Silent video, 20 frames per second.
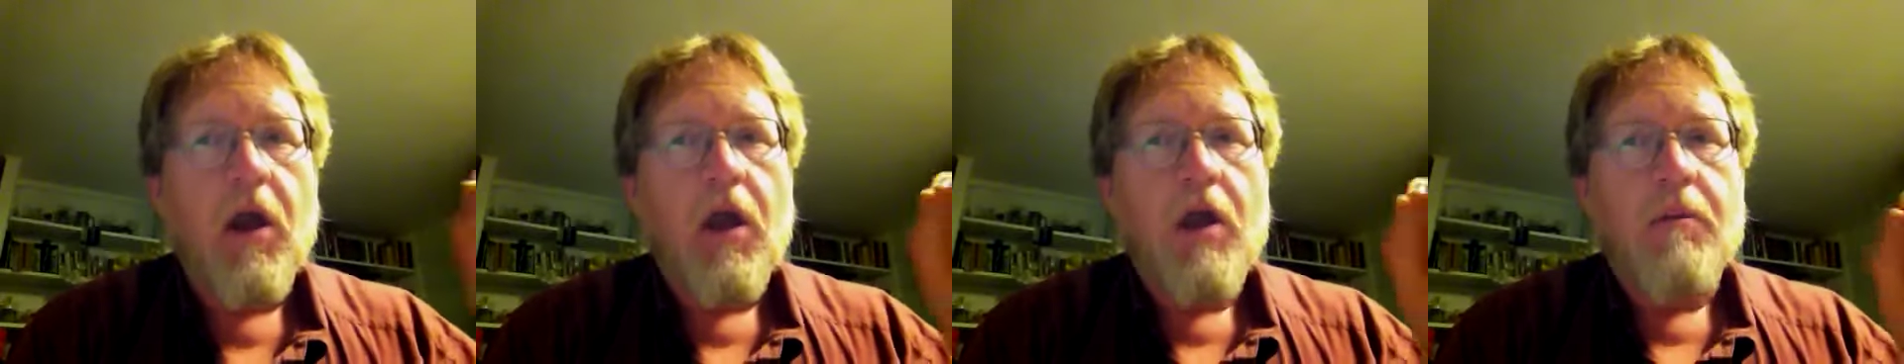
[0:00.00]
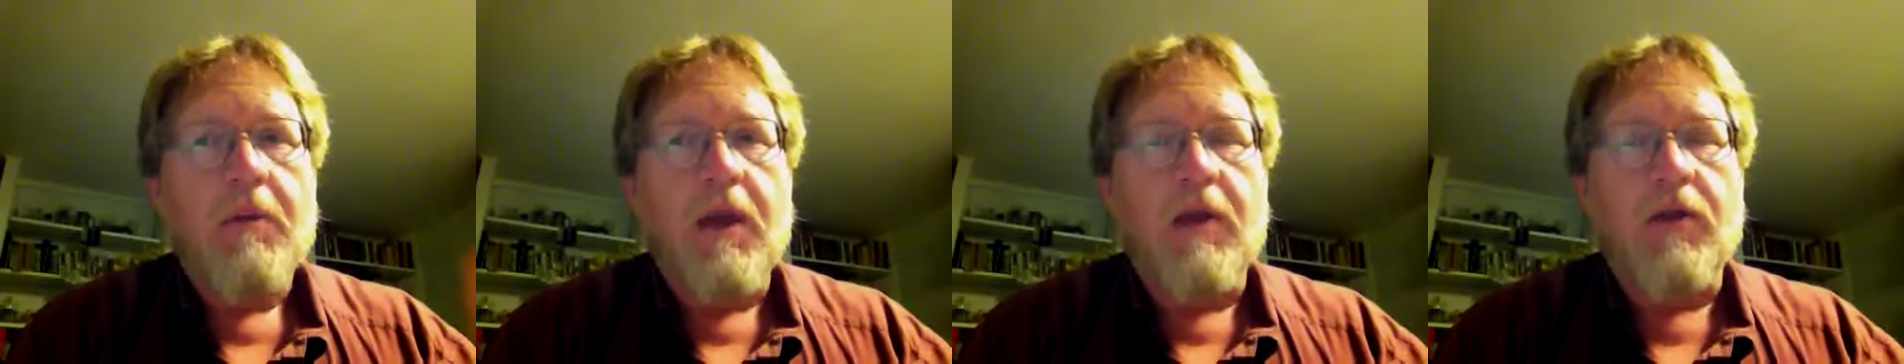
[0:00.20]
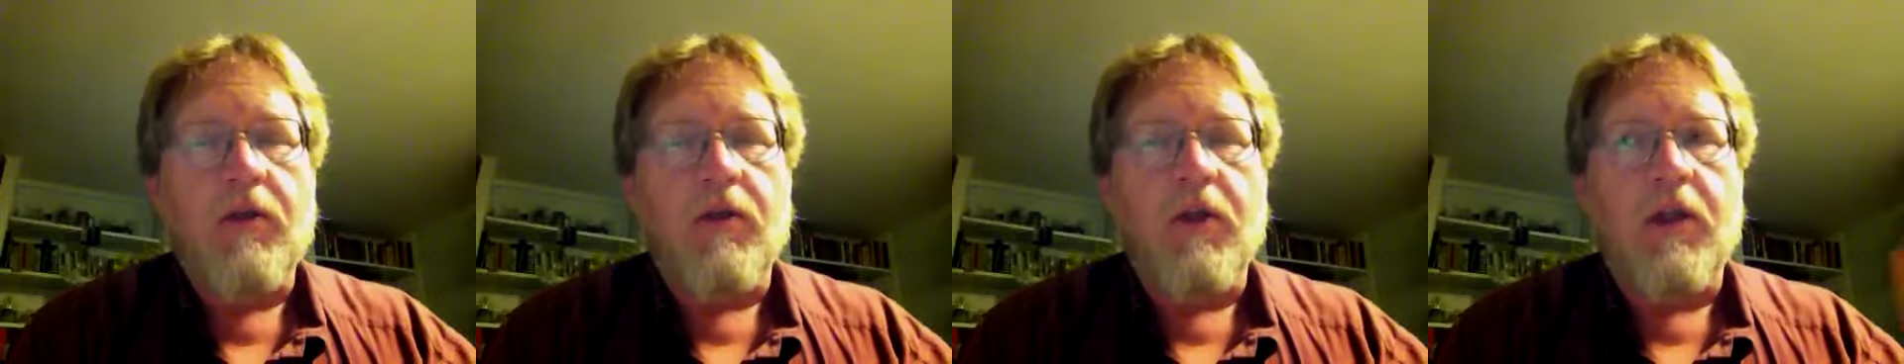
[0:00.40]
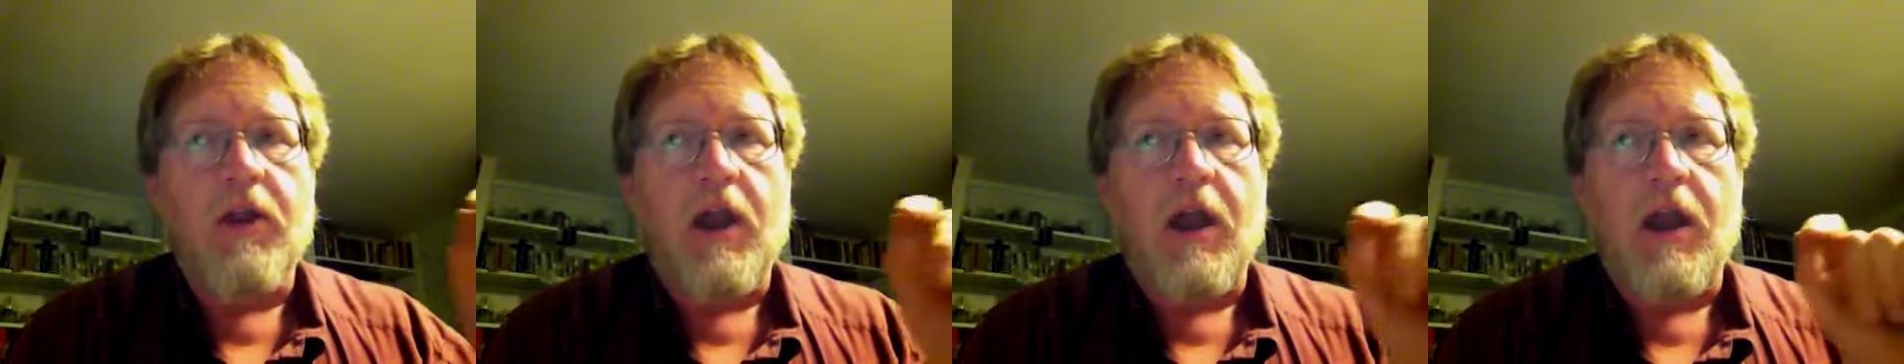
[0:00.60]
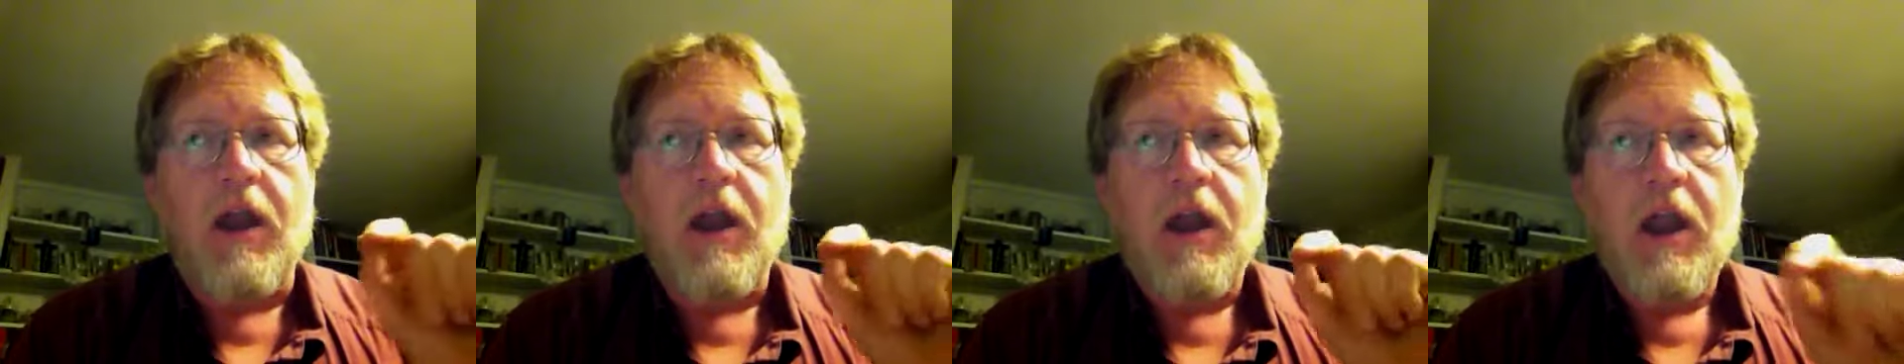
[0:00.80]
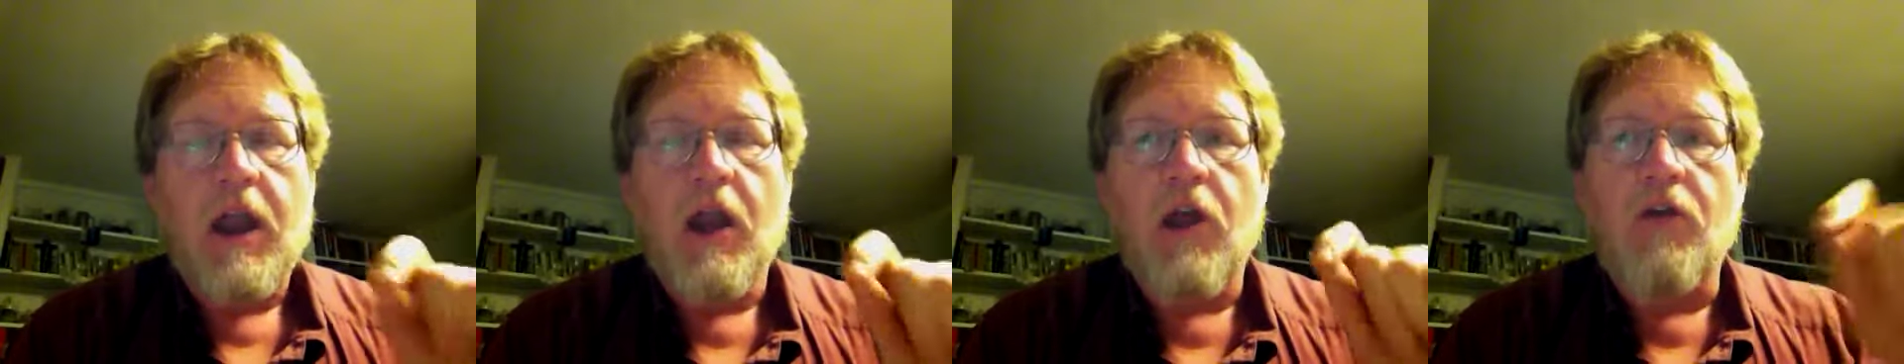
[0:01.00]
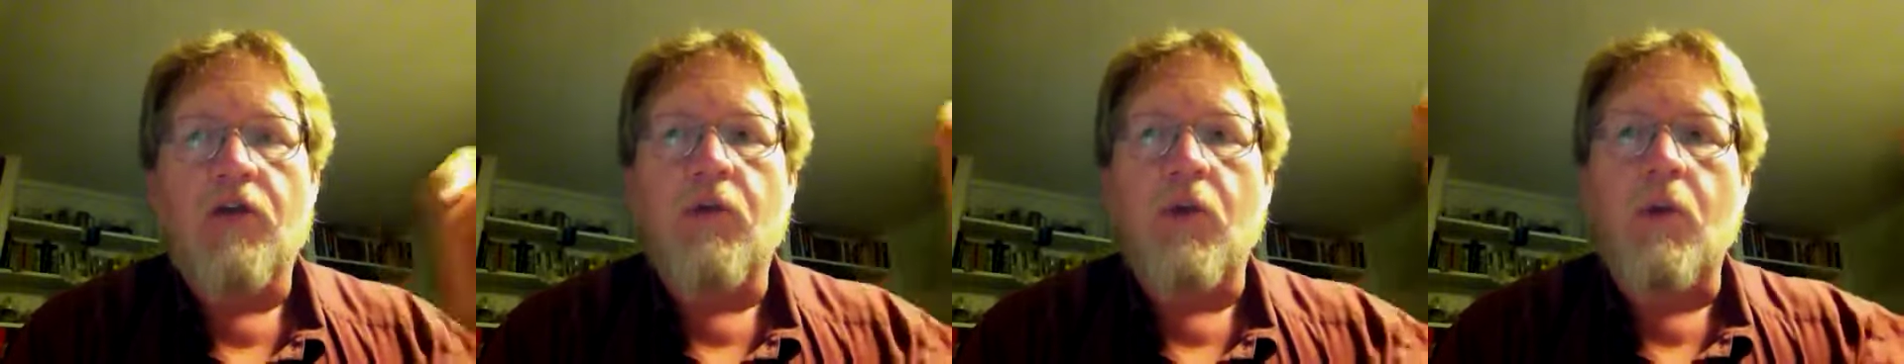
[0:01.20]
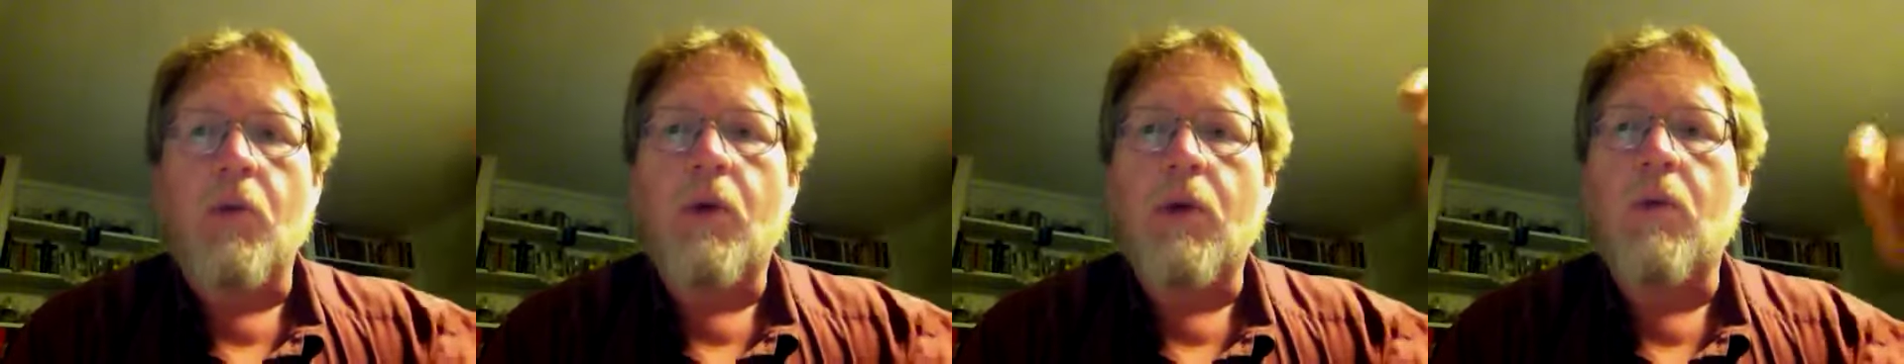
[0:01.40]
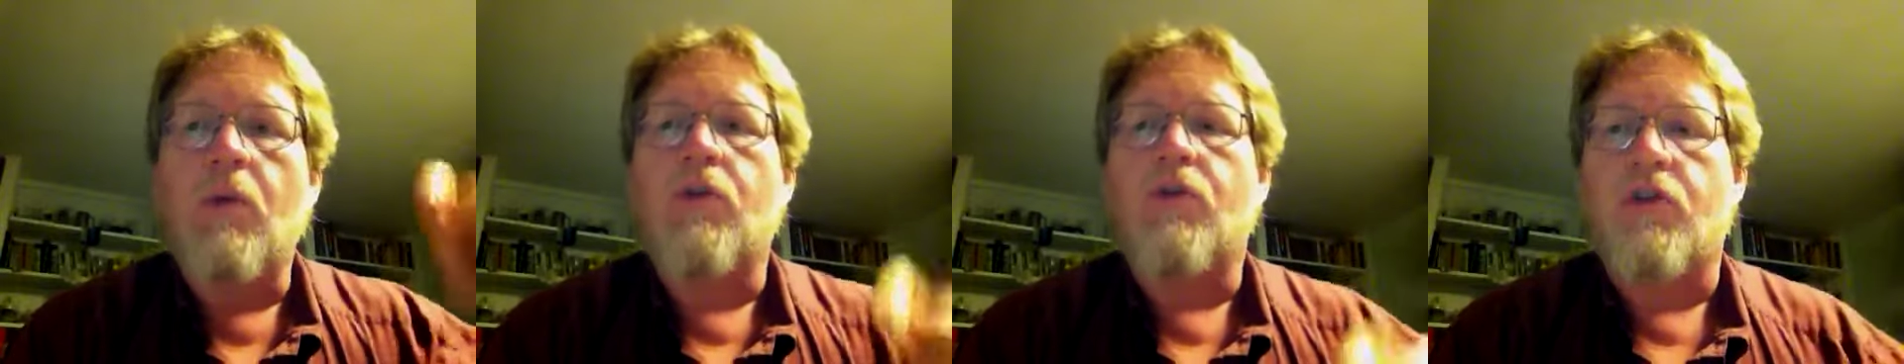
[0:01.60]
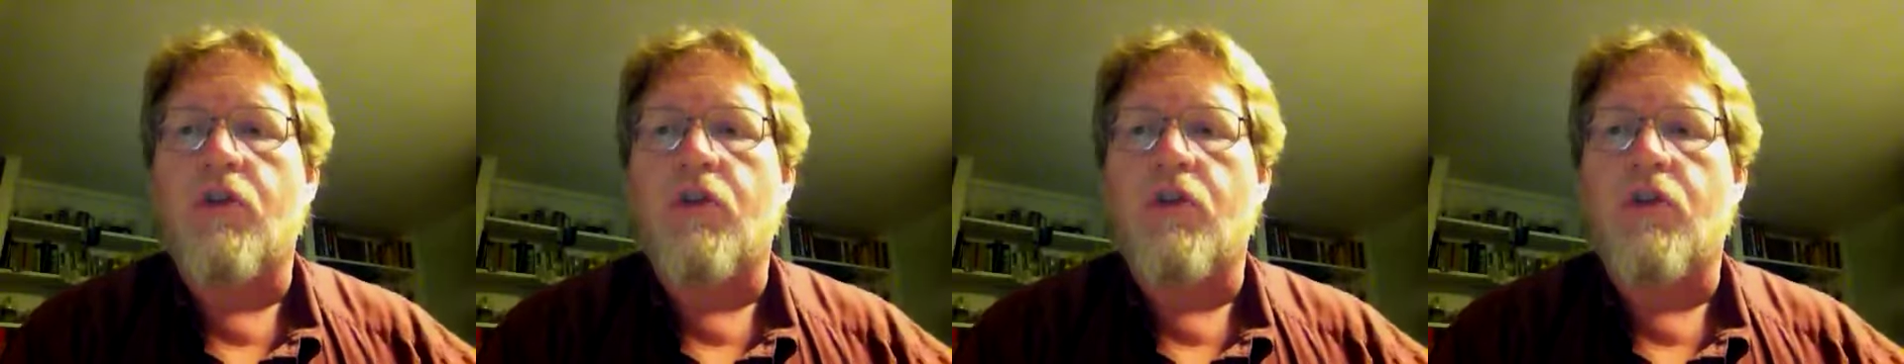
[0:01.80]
Based on the data, here's what we will